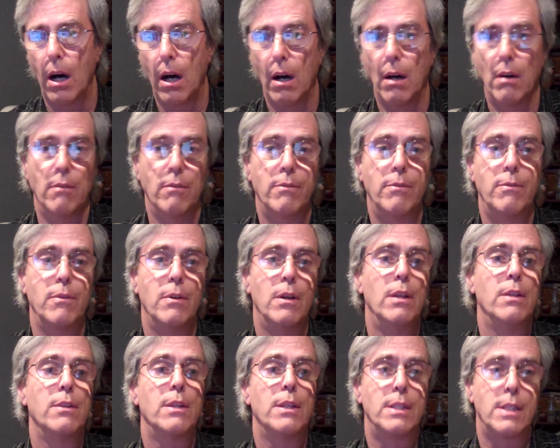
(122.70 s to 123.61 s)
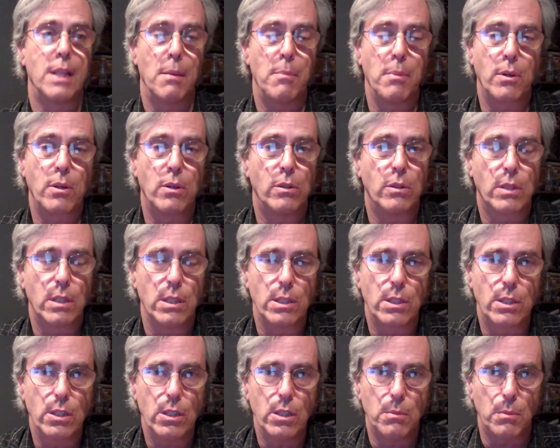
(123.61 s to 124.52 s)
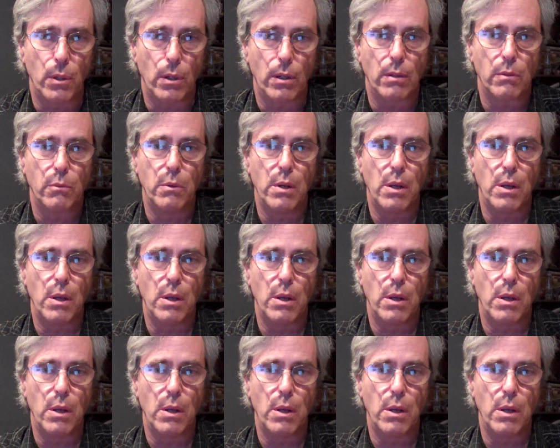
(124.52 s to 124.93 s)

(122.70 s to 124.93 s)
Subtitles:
of the typical consumer.